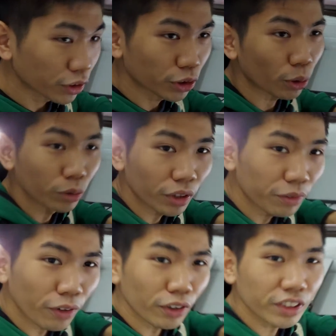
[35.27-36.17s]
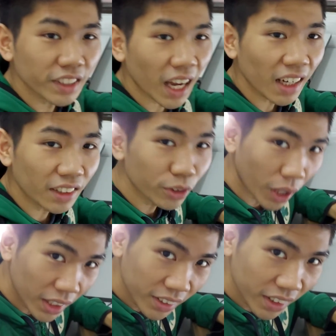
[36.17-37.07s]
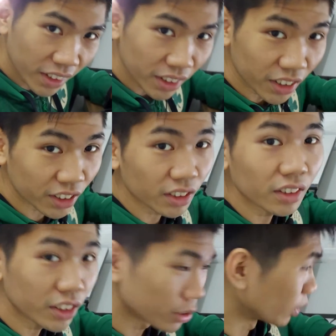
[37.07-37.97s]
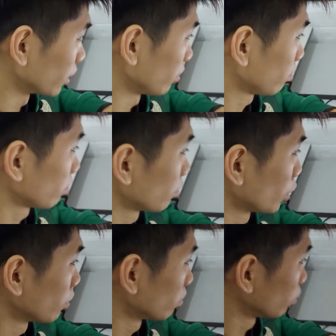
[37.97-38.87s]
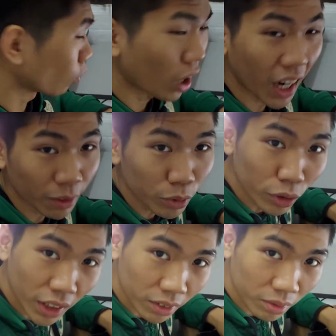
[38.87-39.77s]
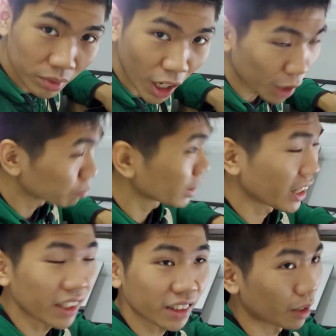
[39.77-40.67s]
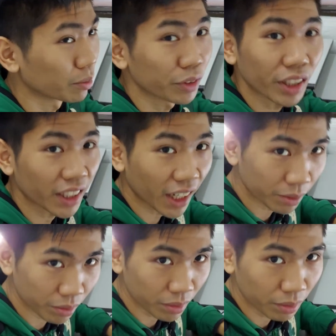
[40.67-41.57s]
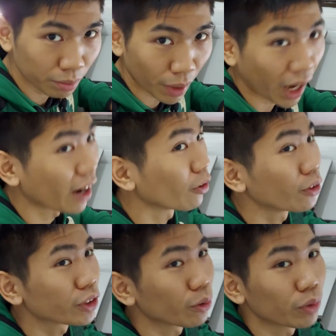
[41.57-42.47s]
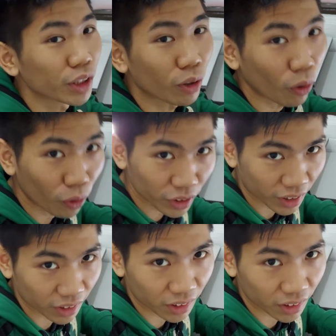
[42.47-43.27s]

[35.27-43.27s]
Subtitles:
So the first side hustle idea is this one. What I'm doing, I'm playing computer game, but I also recording